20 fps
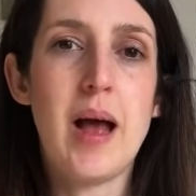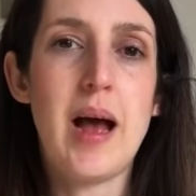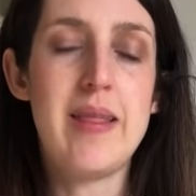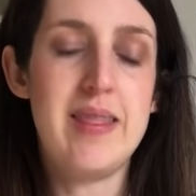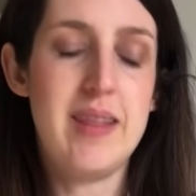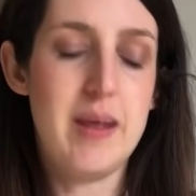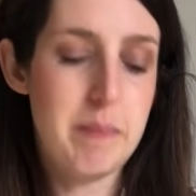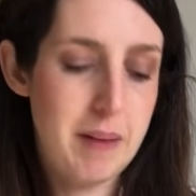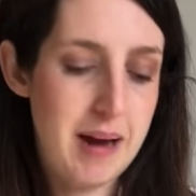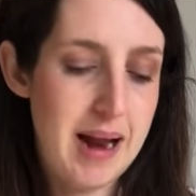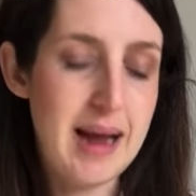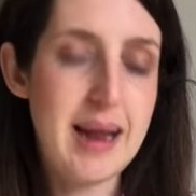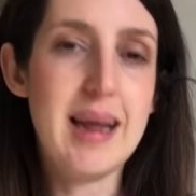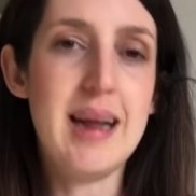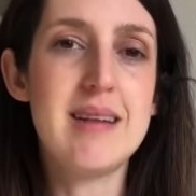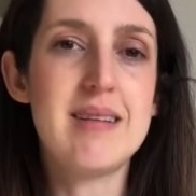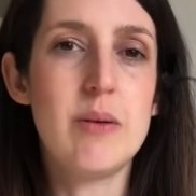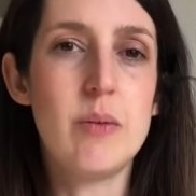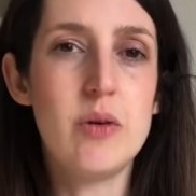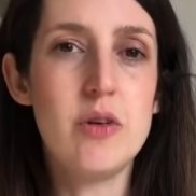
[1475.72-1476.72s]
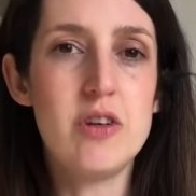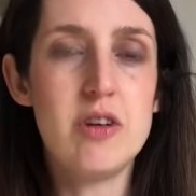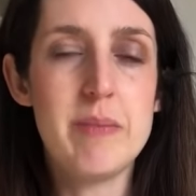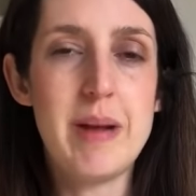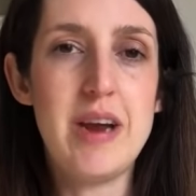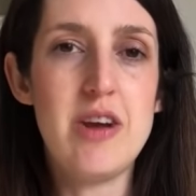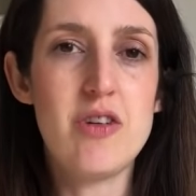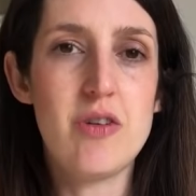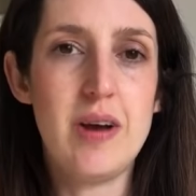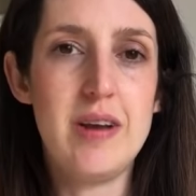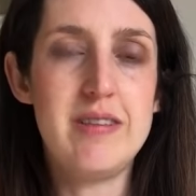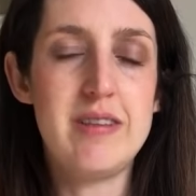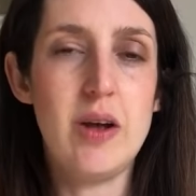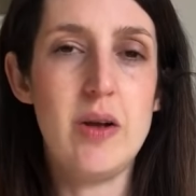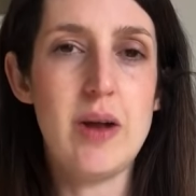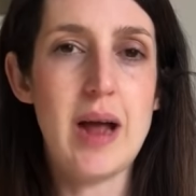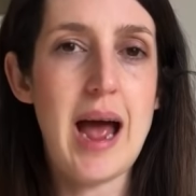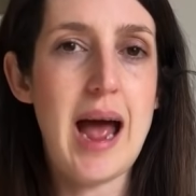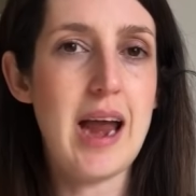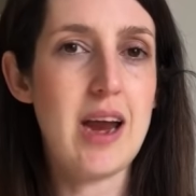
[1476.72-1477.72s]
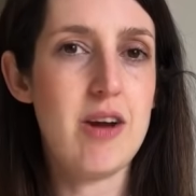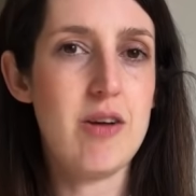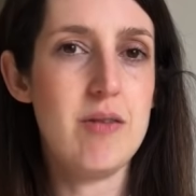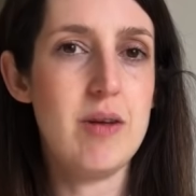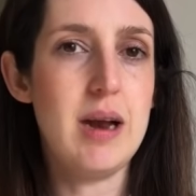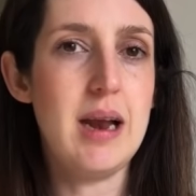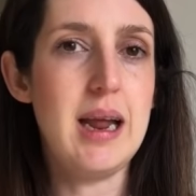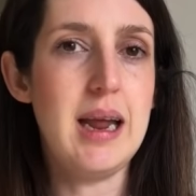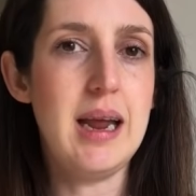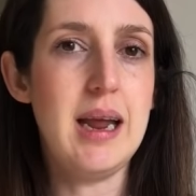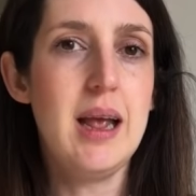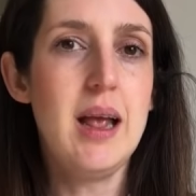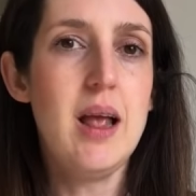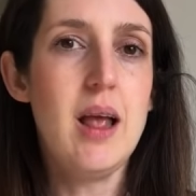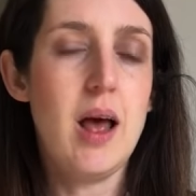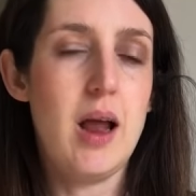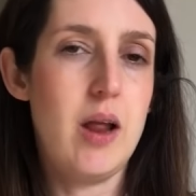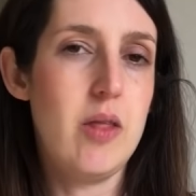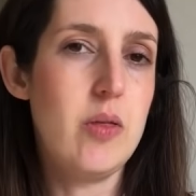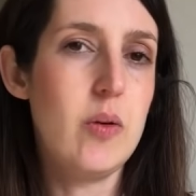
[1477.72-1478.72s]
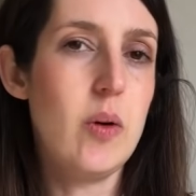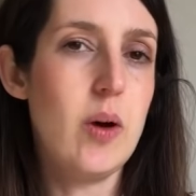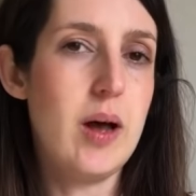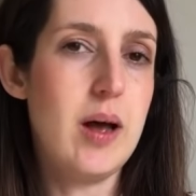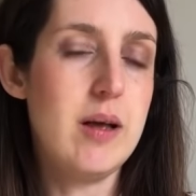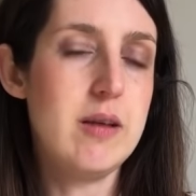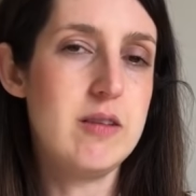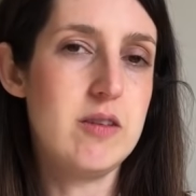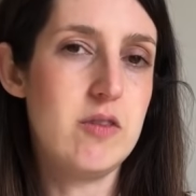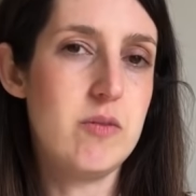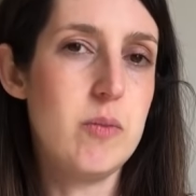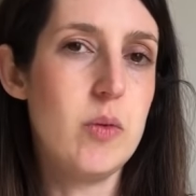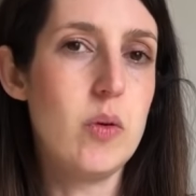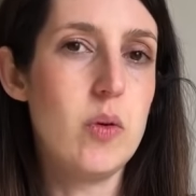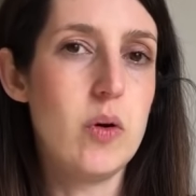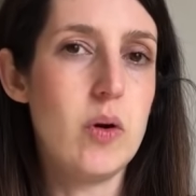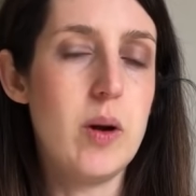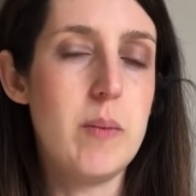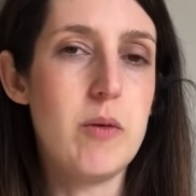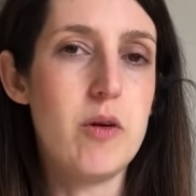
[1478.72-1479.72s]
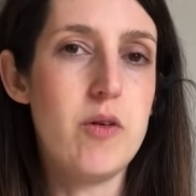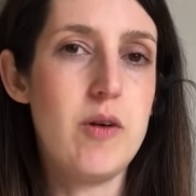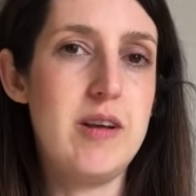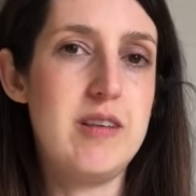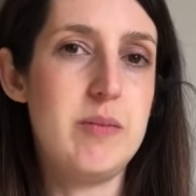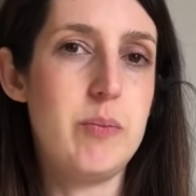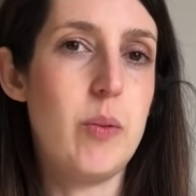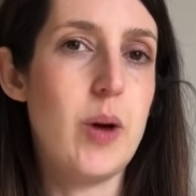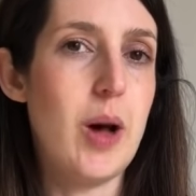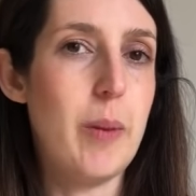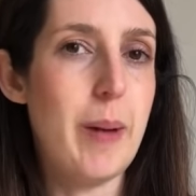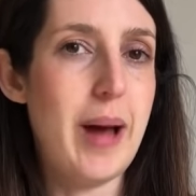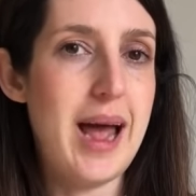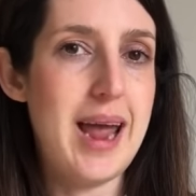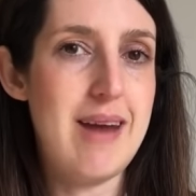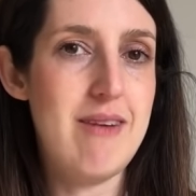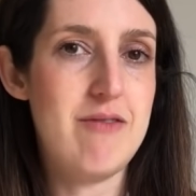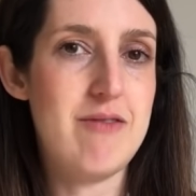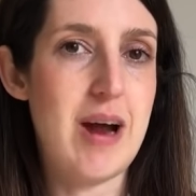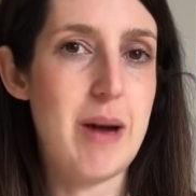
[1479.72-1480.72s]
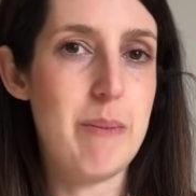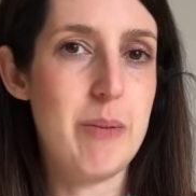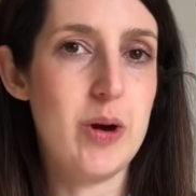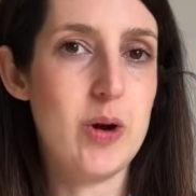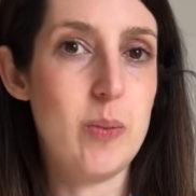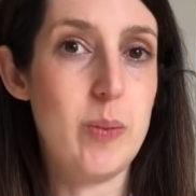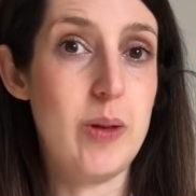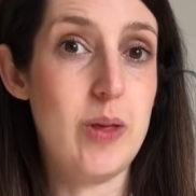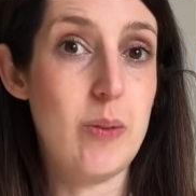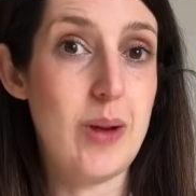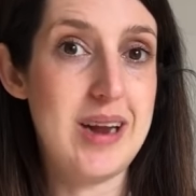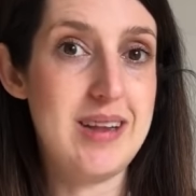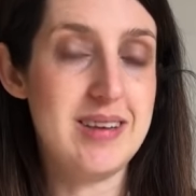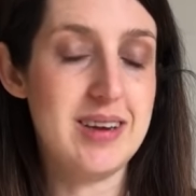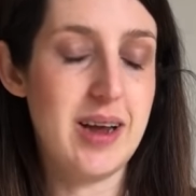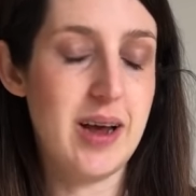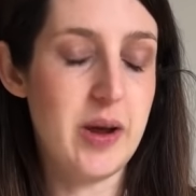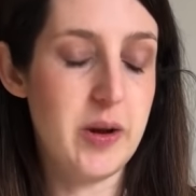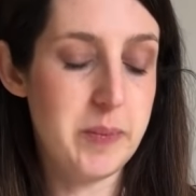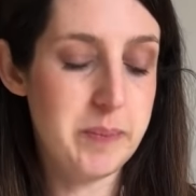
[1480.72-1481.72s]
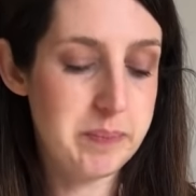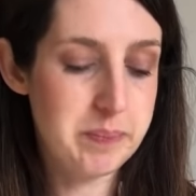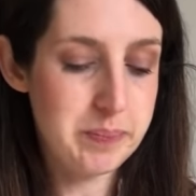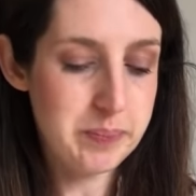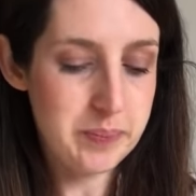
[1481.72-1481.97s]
and the plackets, I wanted to make sure I sewed it accurately, and I thought a sort of more um, crisp, well-behaved fabric would be the way to go.